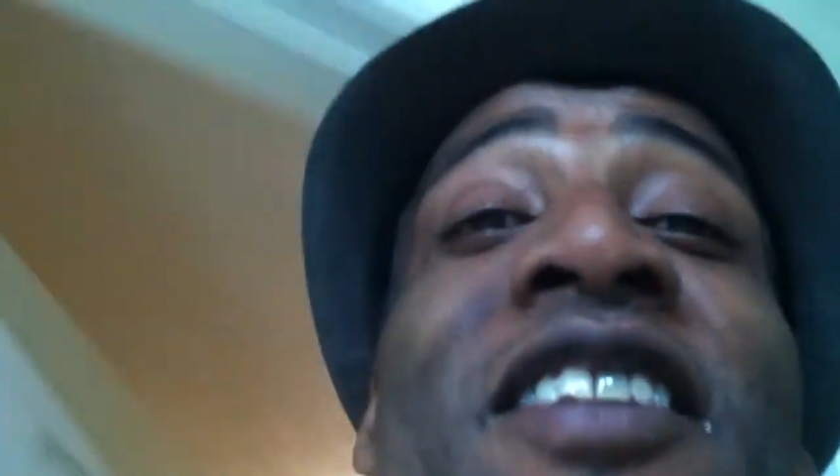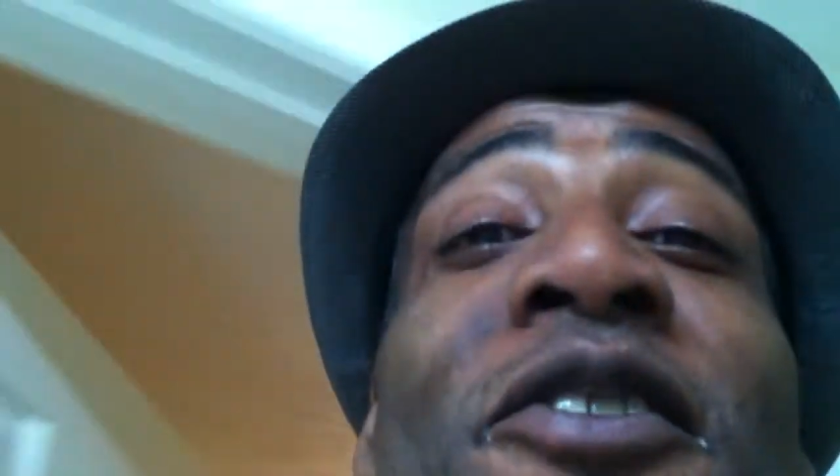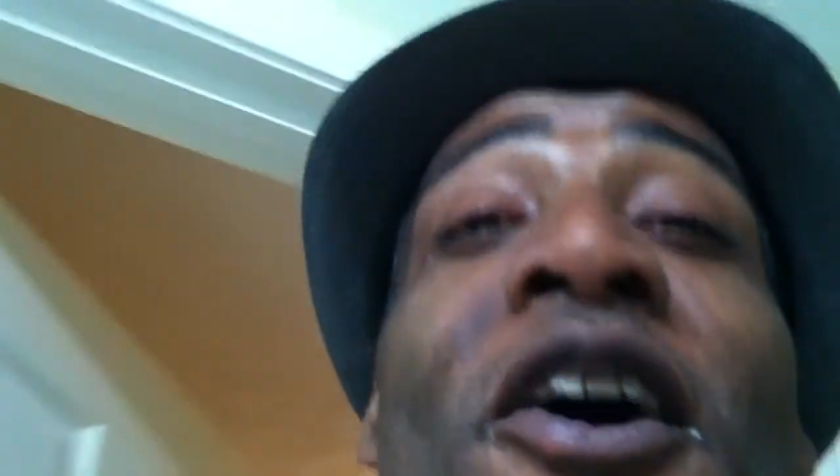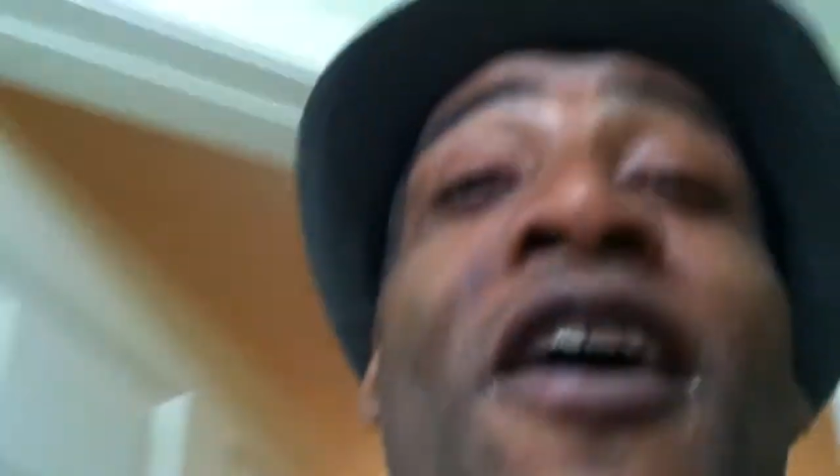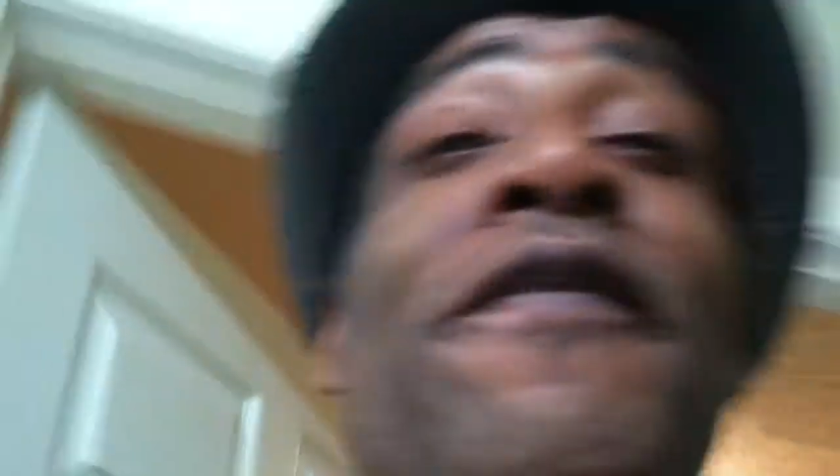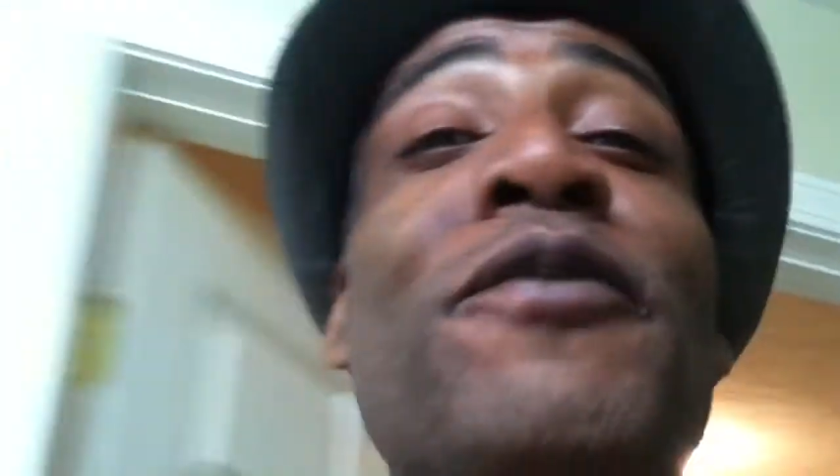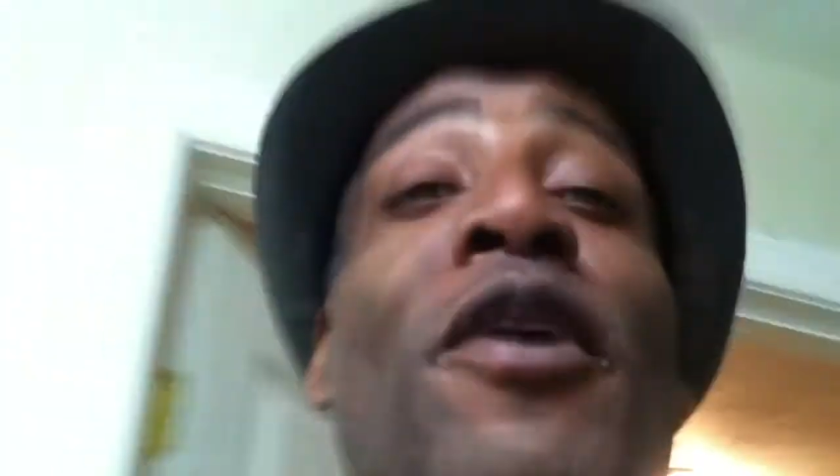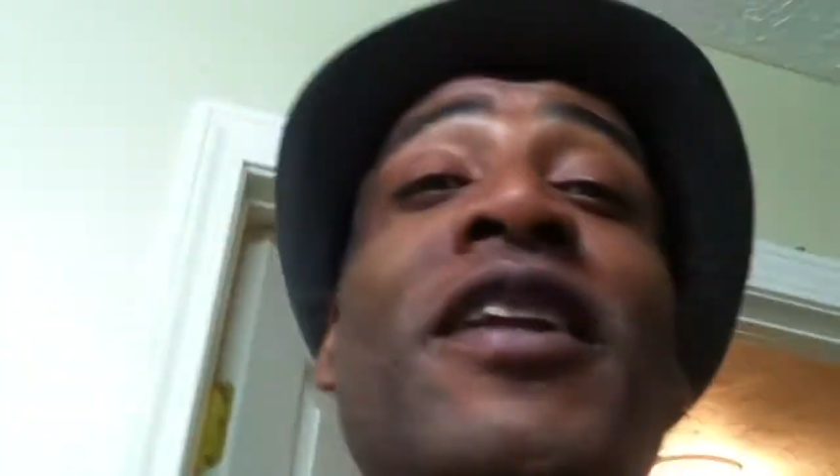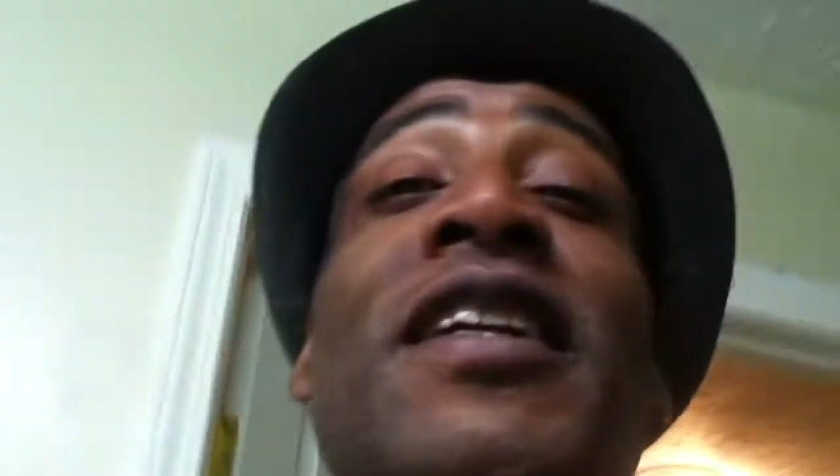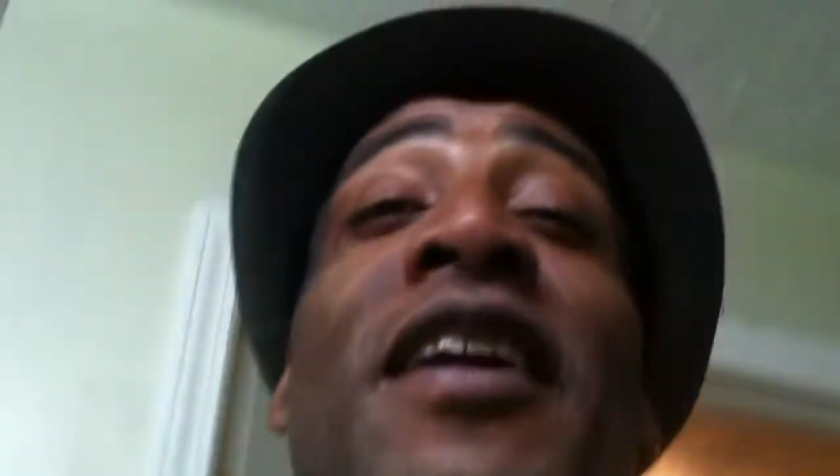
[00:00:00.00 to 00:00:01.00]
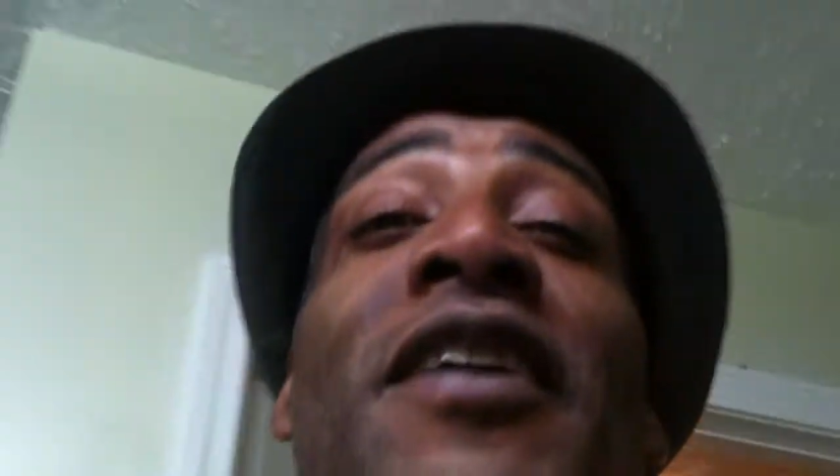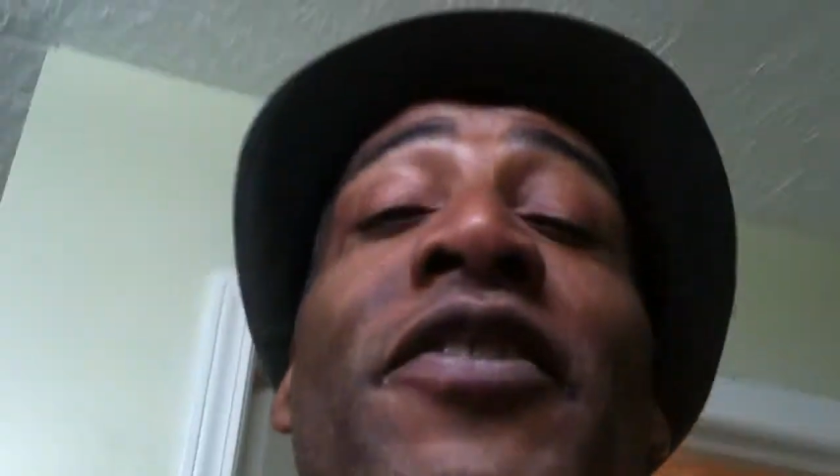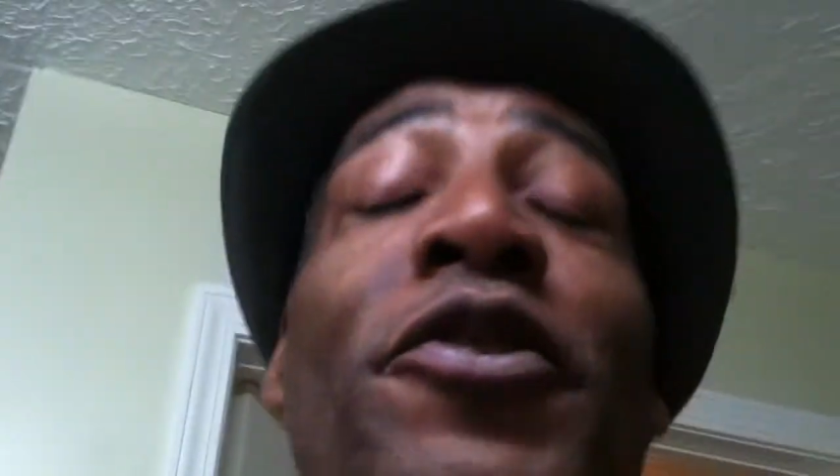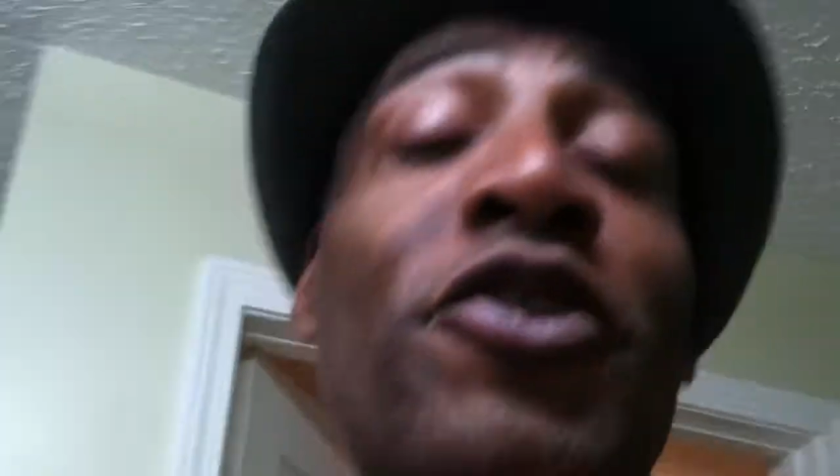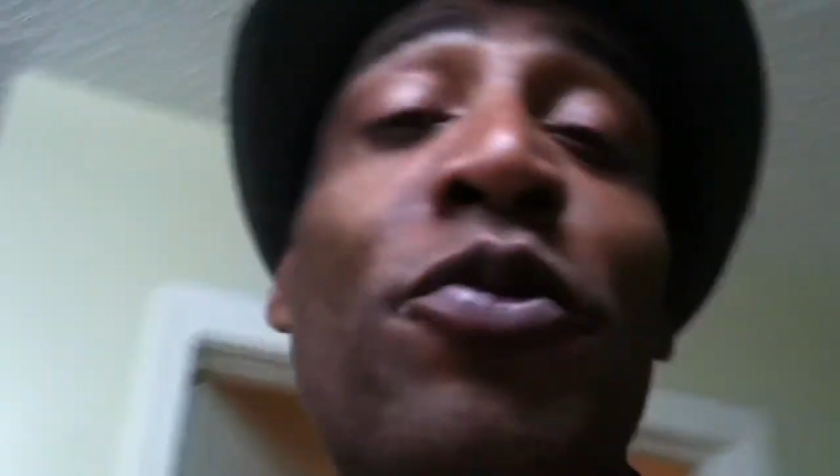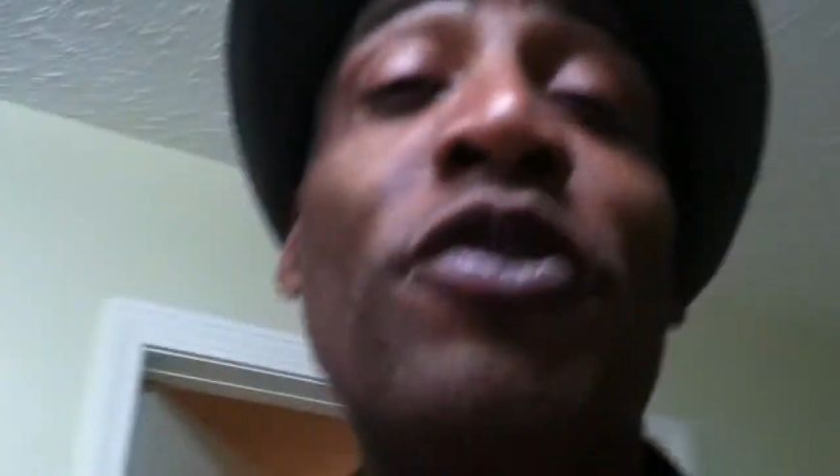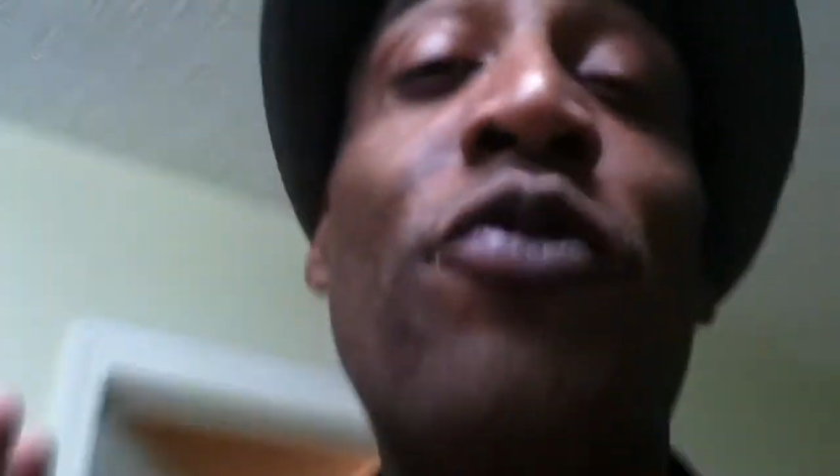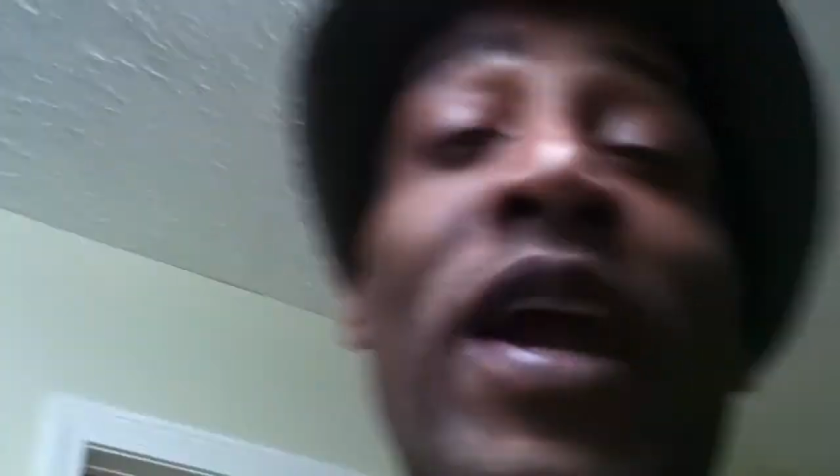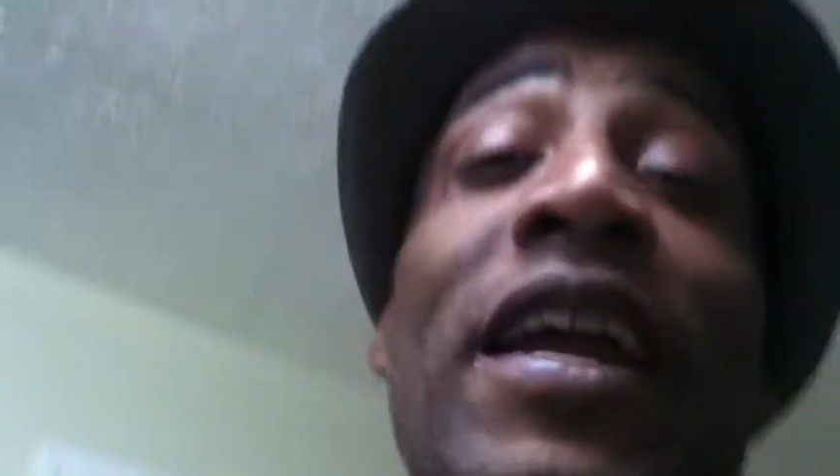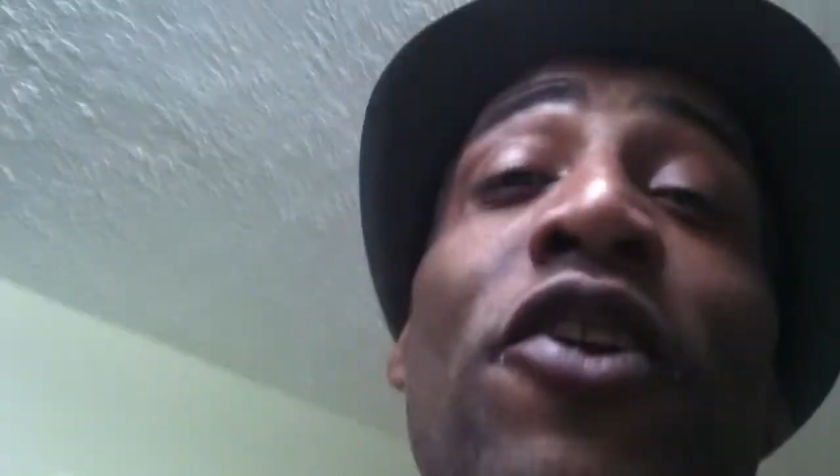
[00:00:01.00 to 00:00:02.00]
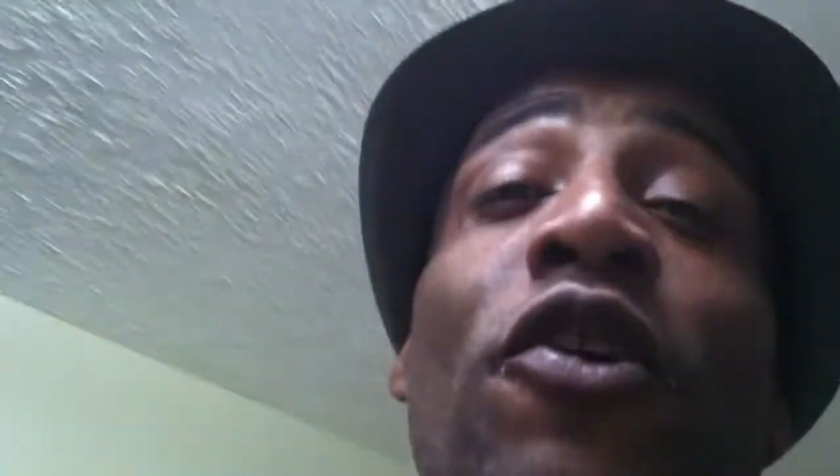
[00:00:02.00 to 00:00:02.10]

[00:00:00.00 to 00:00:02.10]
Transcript: They're off and running. They're going to do a grand